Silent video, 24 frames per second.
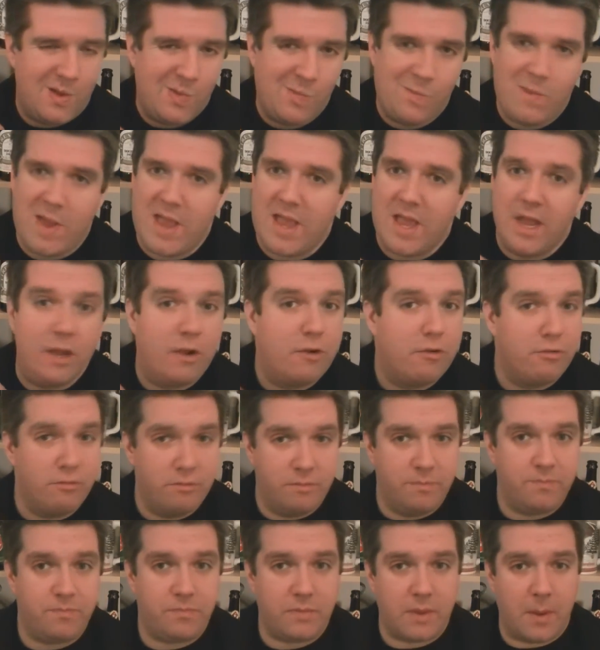making
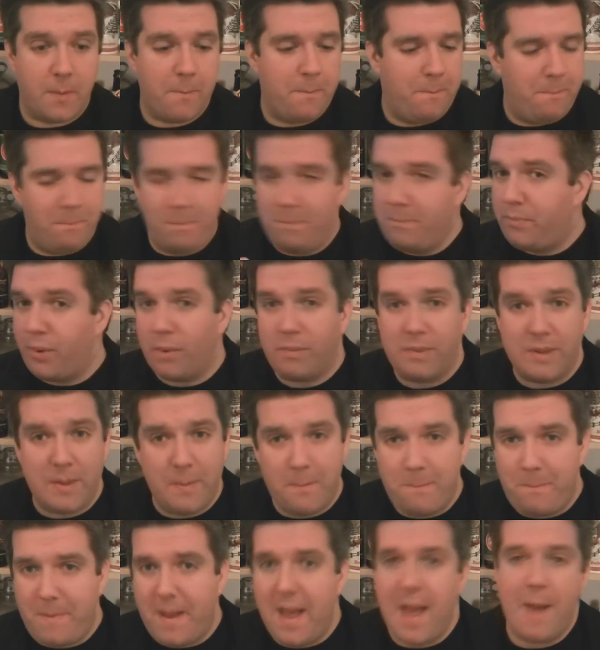probably
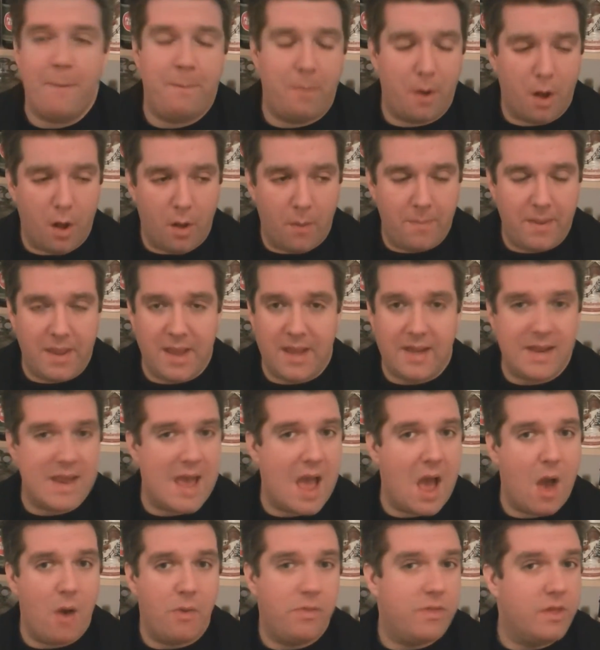better bottled beer now